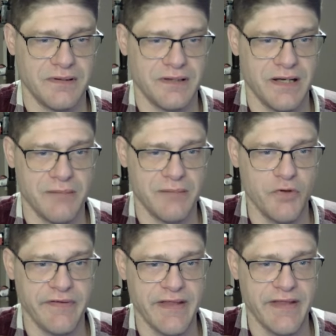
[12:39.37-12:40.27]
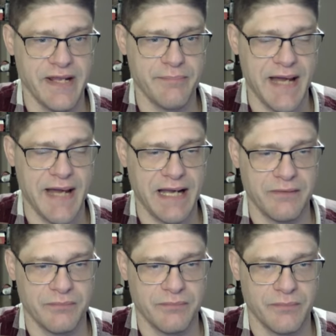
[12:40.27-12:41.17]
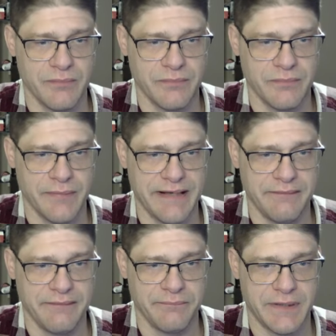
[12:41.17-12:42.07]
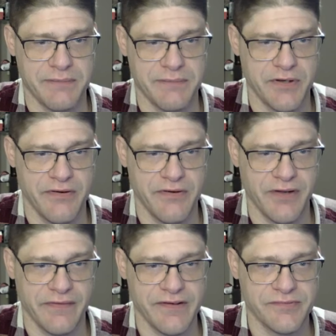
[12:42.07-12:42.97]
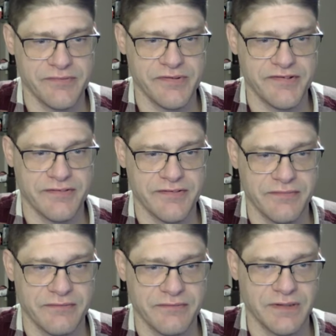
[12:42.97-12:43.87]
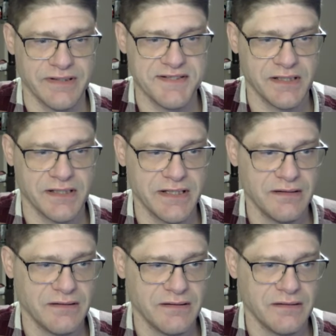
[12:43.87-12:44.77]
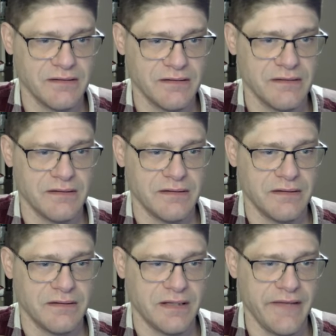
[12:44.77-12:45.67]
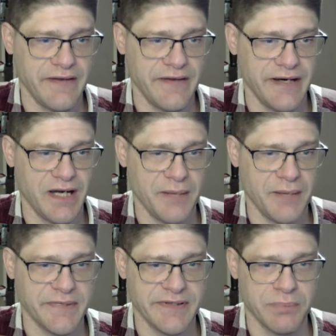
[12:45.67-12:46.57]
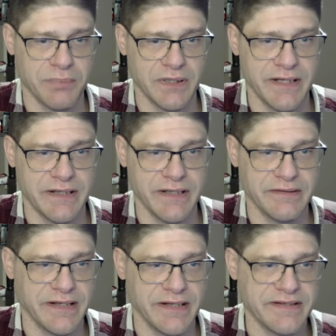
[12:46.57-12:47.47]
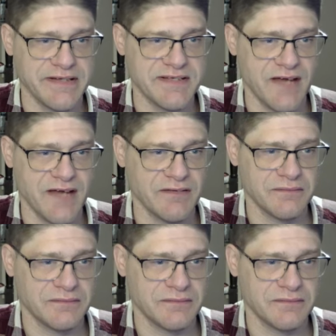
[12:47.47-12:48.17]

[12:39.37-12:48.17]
uh, moving the knight back my computer thought this was really silly and then I opted to play knight d7